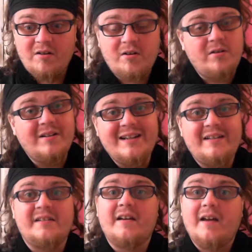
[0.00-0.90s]
All
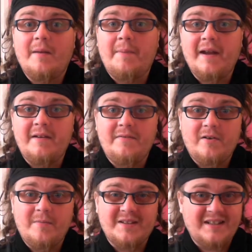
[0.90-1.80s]
these are paid
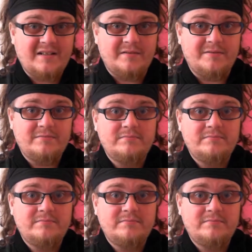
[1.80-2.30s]
for myself.